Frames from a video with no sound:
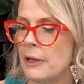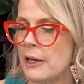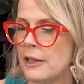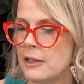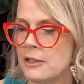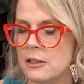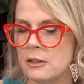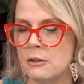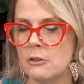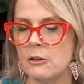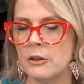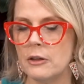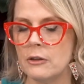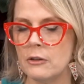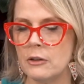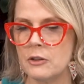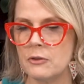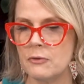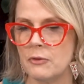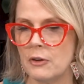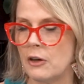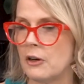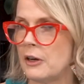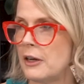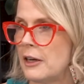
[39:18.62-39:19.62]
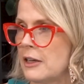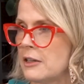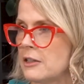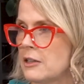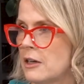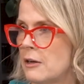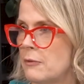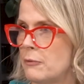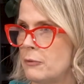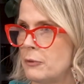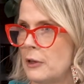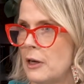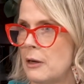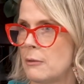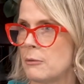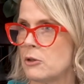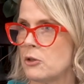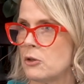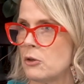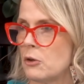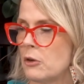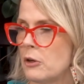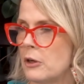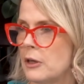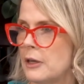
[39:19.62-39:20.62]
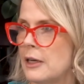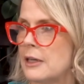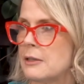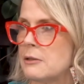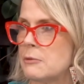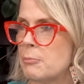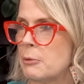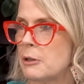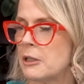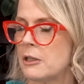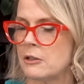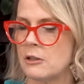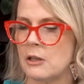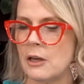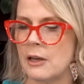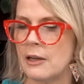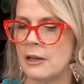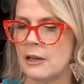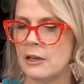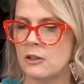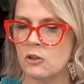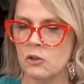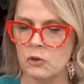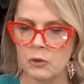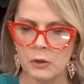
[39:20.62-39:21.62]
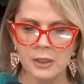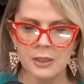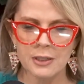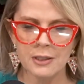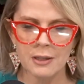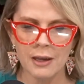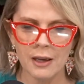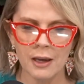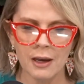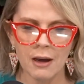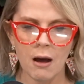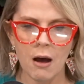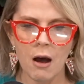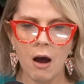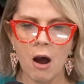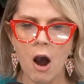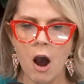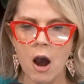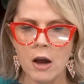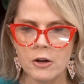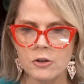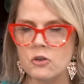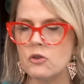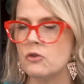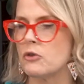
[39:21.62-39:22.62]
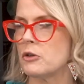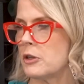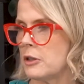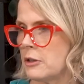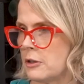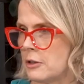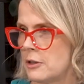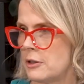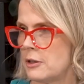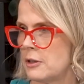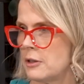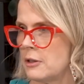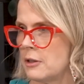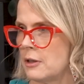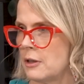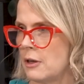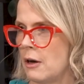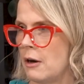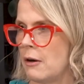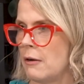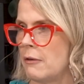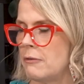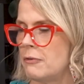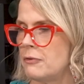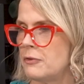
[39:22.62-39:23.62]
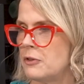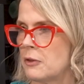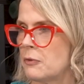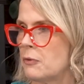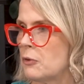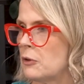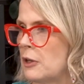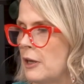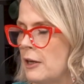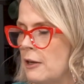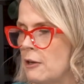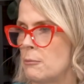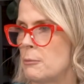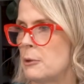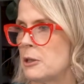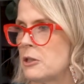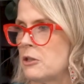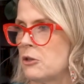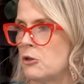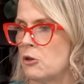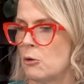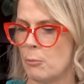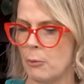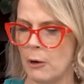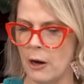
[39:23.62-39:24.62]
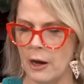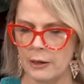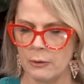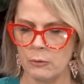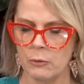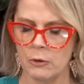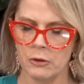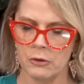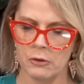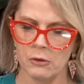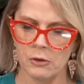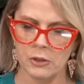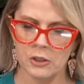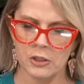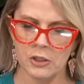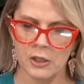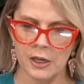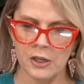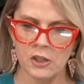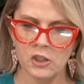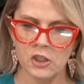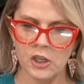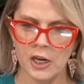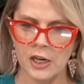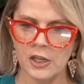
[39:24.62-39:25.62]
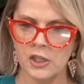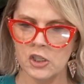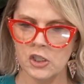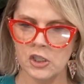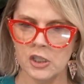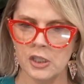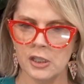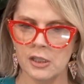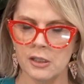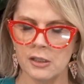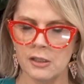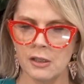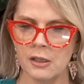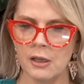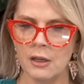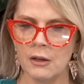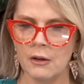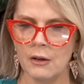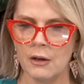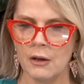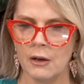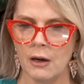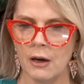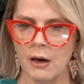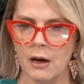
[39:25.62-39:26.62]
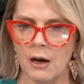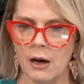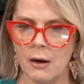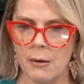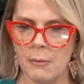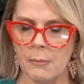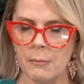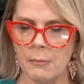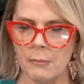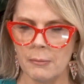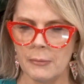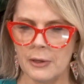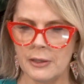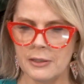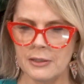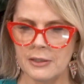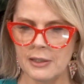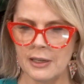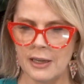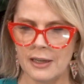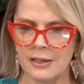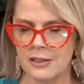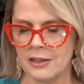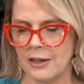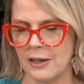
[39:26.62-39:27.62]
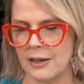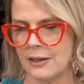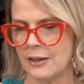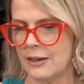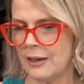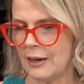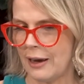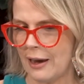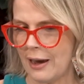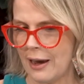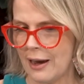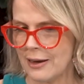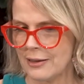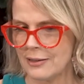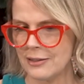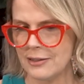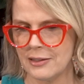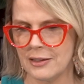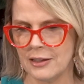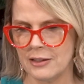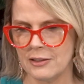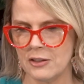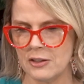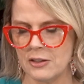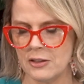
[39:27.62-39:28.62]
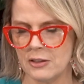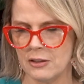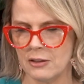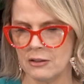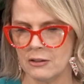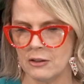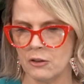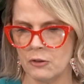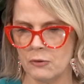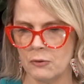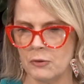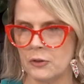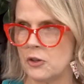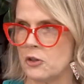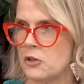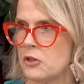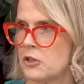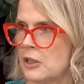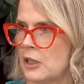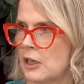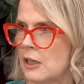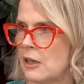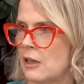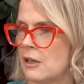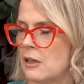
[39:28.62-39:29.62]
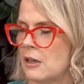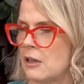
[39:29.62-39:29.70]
Black seed oil is very anti-inflammatory. But it treats like hundreds of different ailments in your body, whether it's digestion, it's anti-gas, it's good for your skin.